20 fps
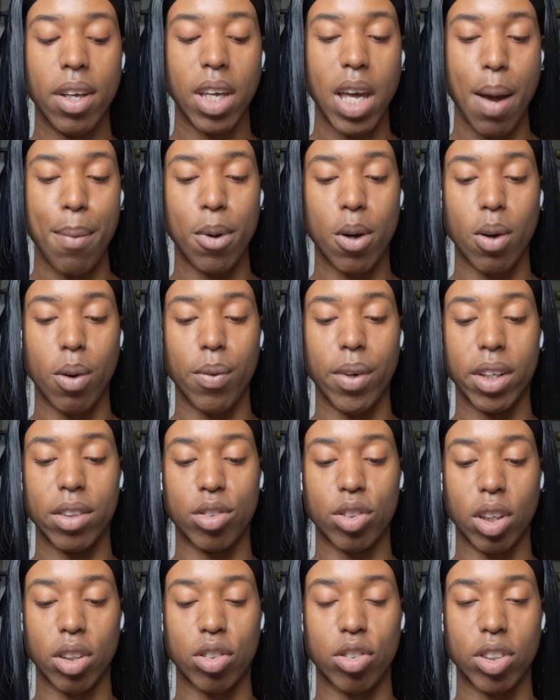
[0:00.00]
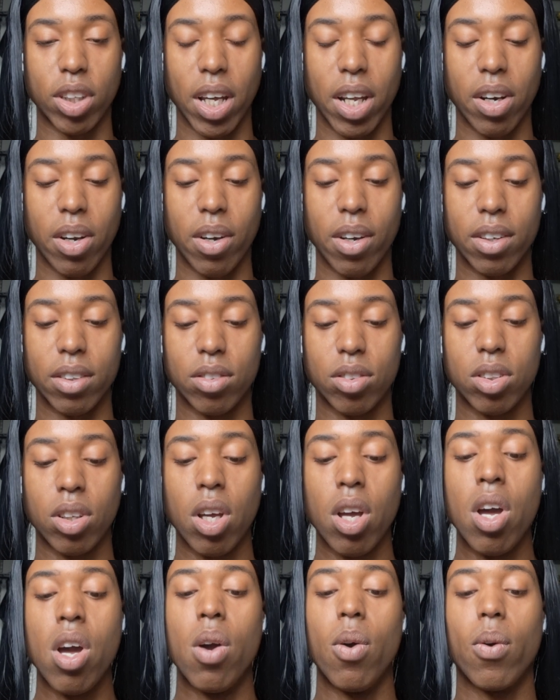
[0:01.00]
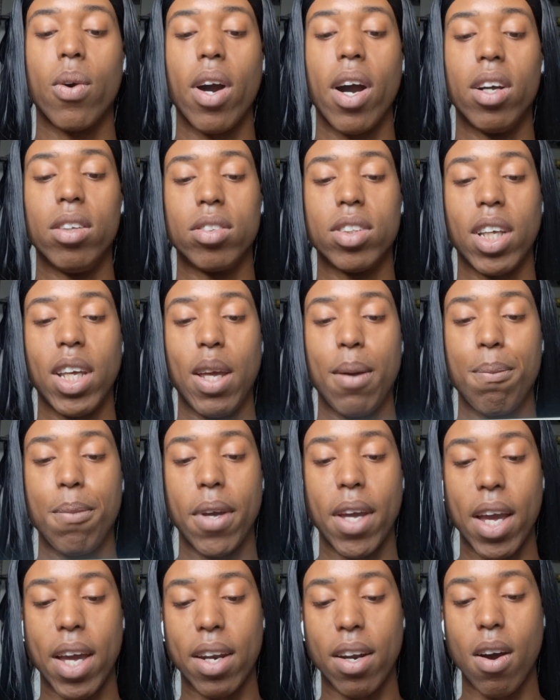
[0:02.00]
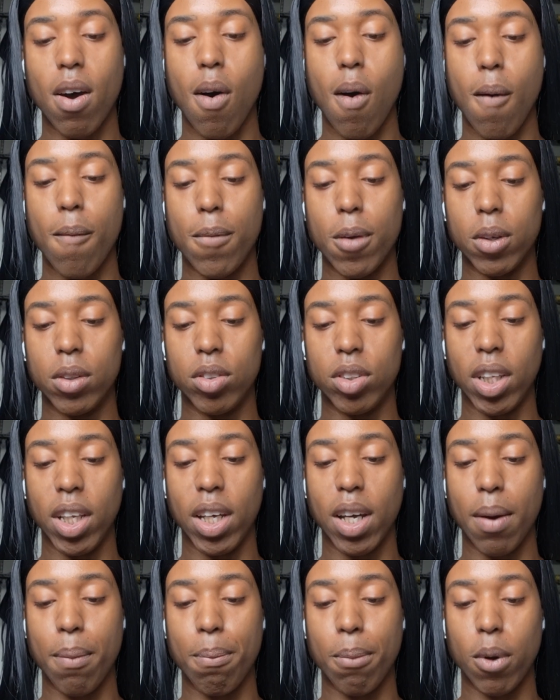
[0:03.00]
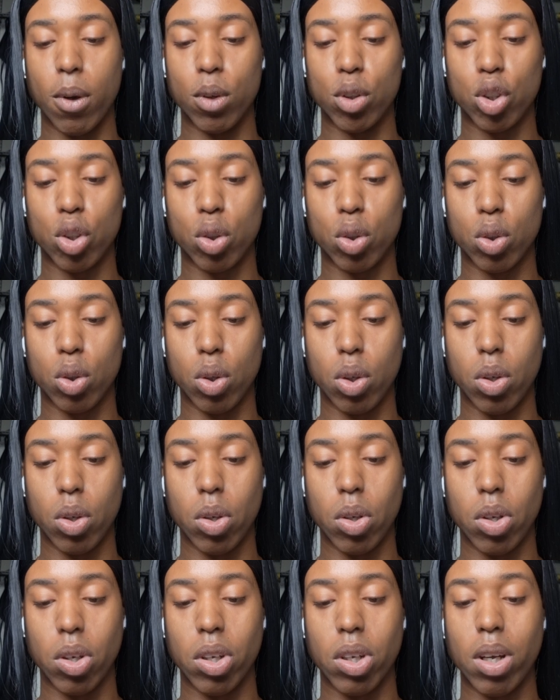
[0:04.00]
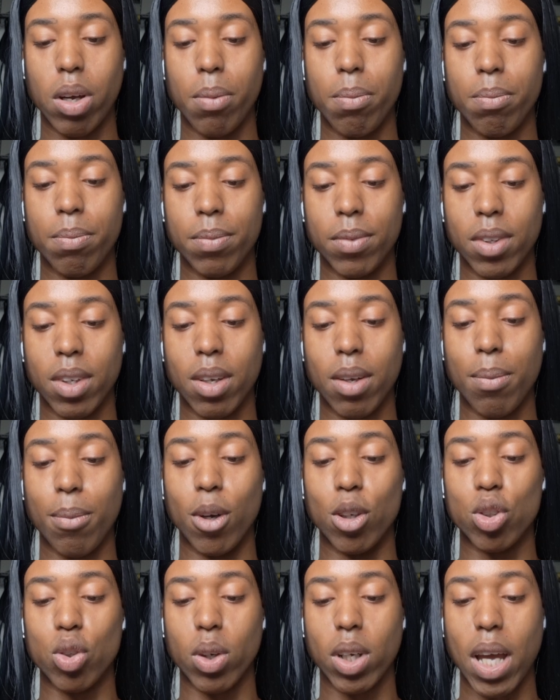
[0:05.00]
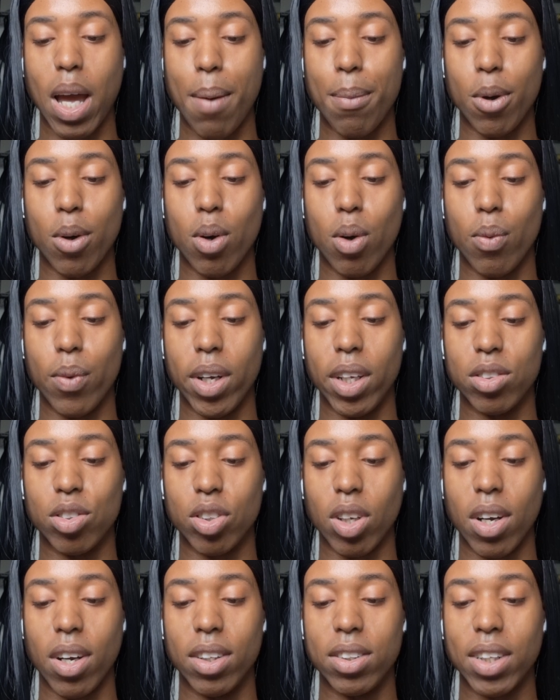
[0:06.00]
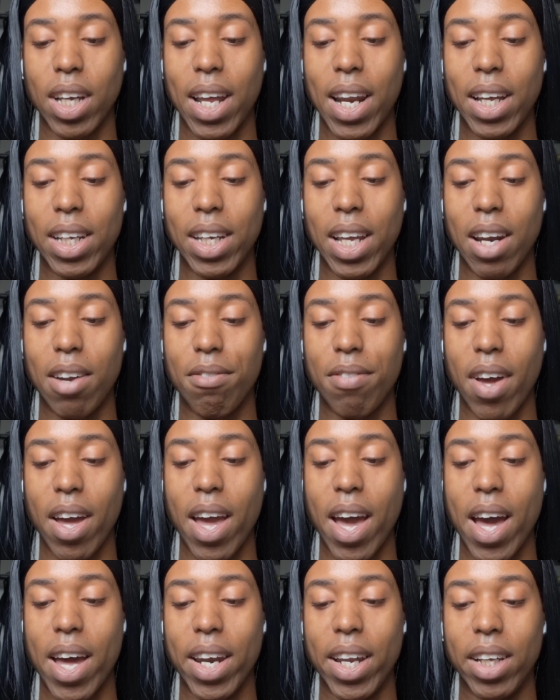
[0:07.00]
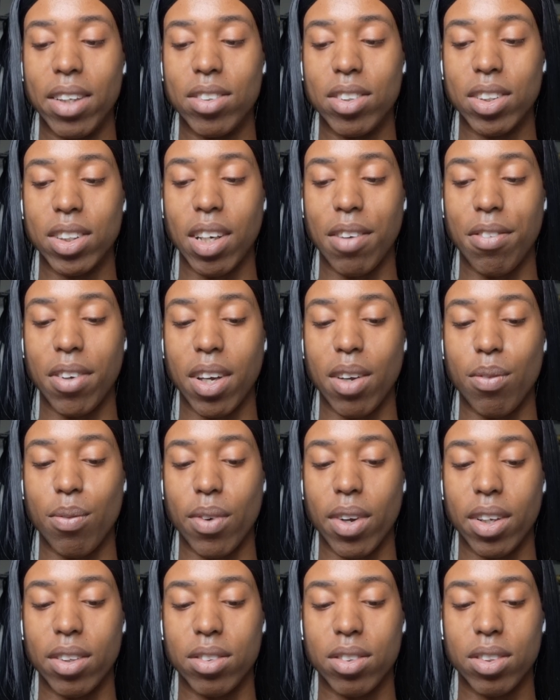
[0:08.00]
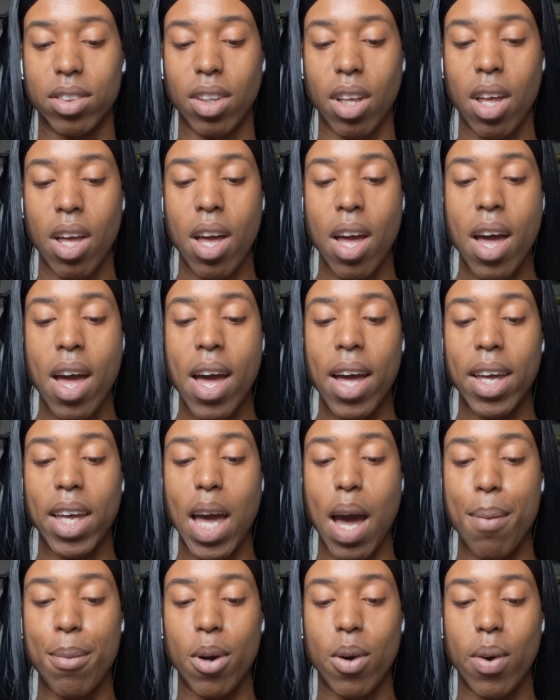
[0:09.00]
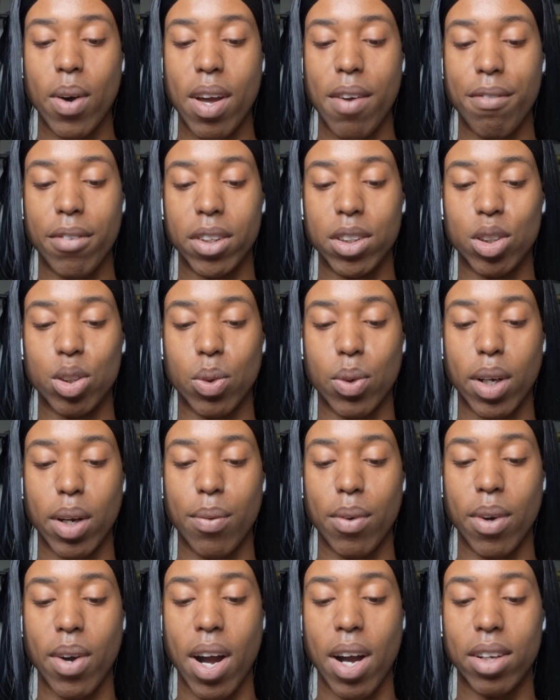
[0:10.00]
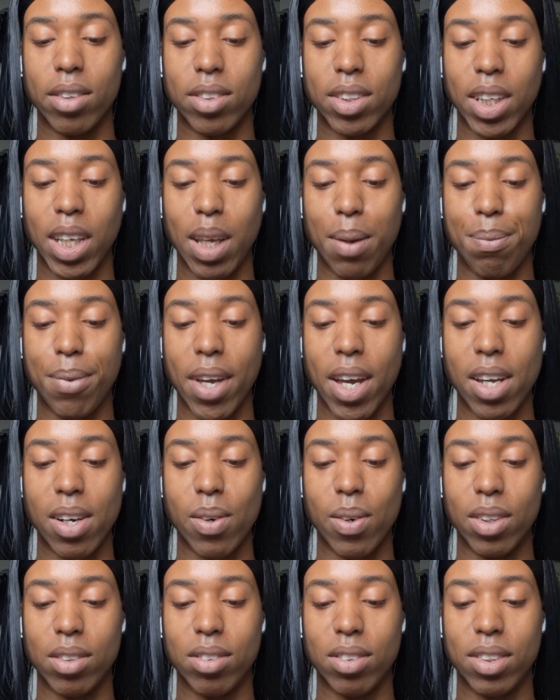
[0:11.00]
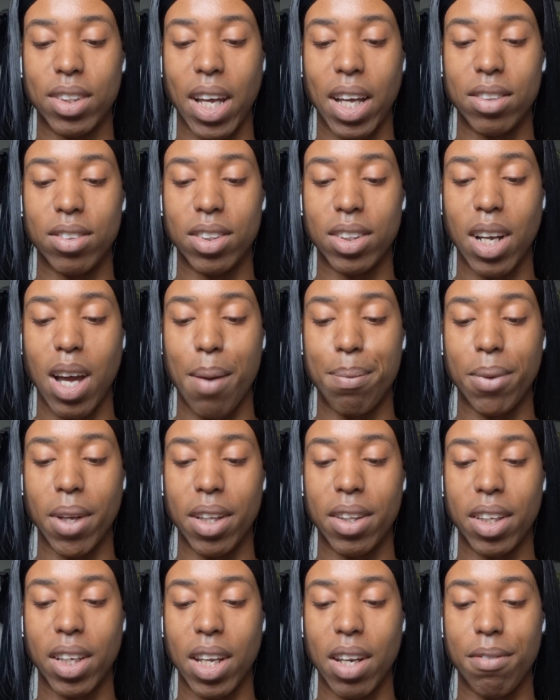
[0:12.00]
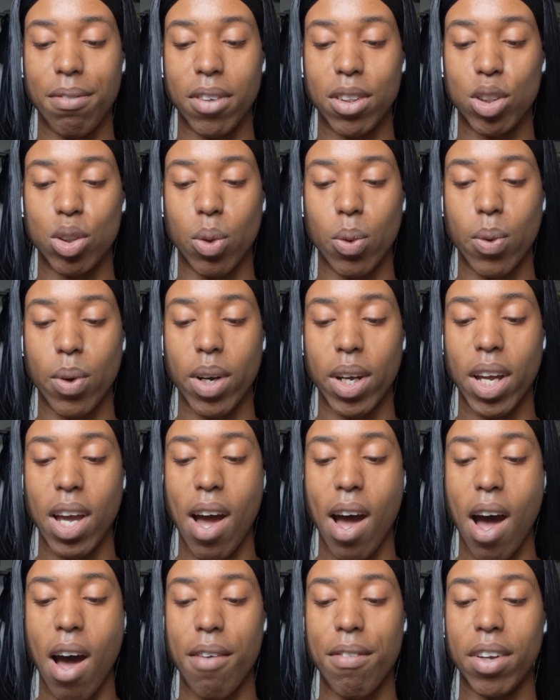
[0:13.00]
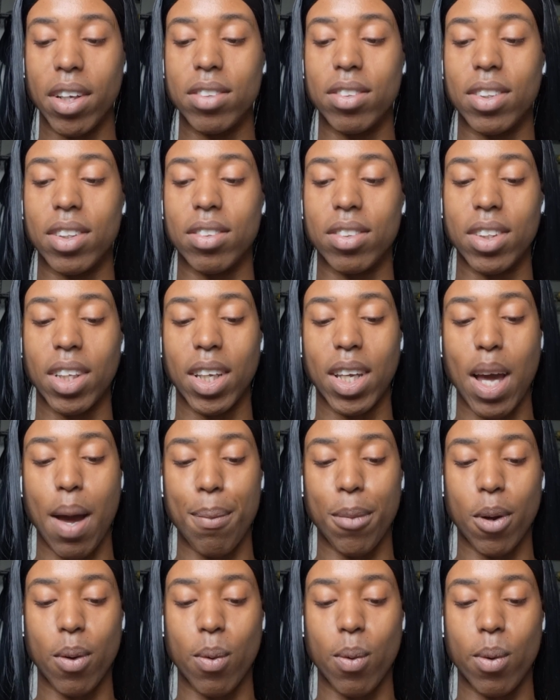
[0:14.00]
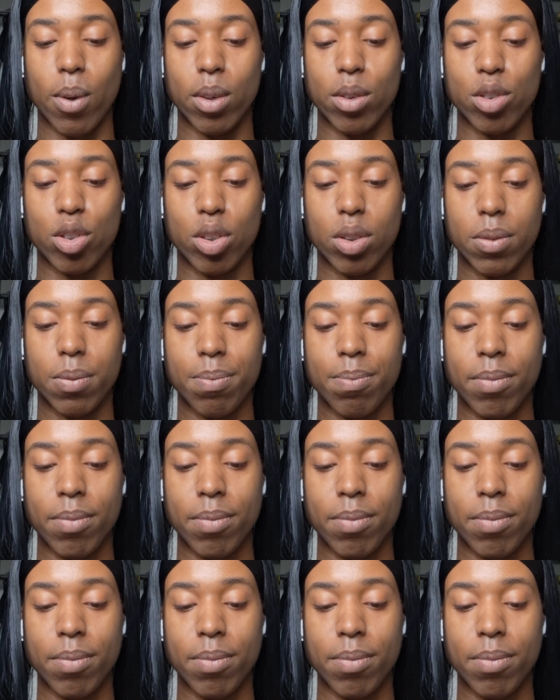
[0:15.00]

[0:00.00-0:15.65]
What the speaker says: Chemical research standards requires the EPA to oversee commercial chemical research and identify any significant risks. Chemical inventory requires the EPA to assess and update the inventory of existing chemicals.